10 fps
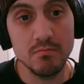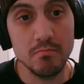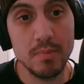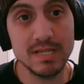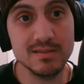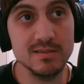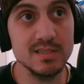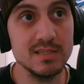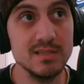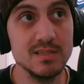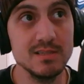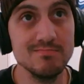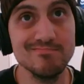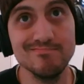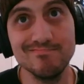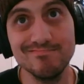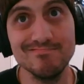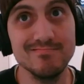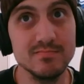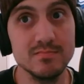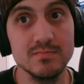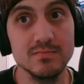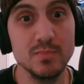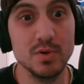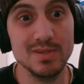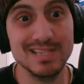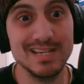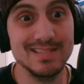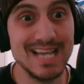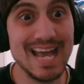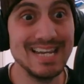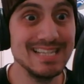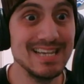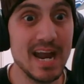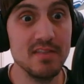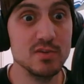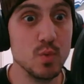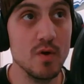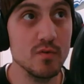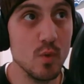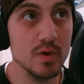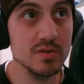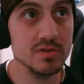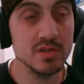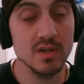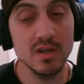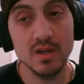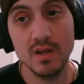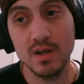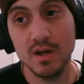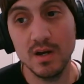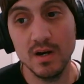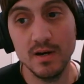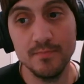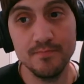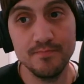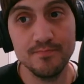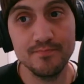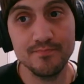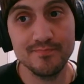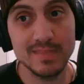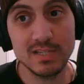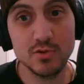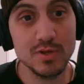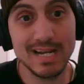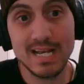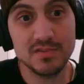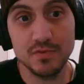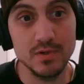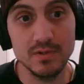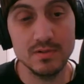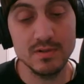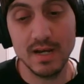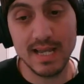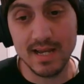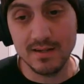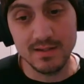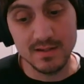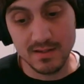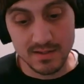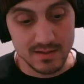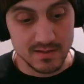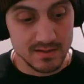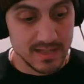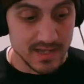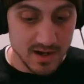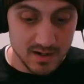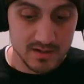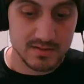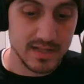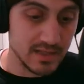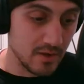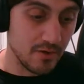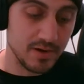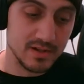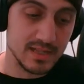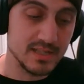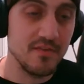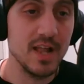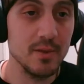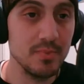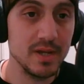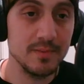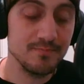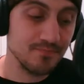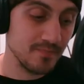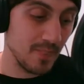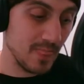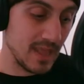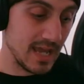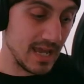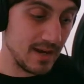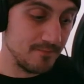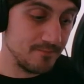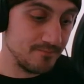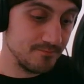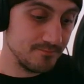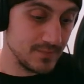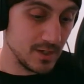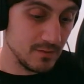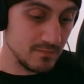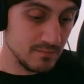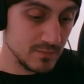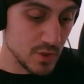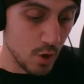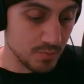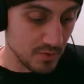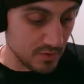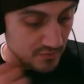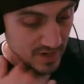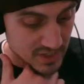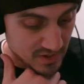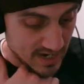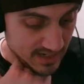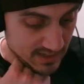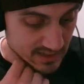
basically, what do you want to say, 10 out of the 12 quarters. That's all you can ask for. Again, they're young, they're learning, they're developing, and, you hope they're on the right track.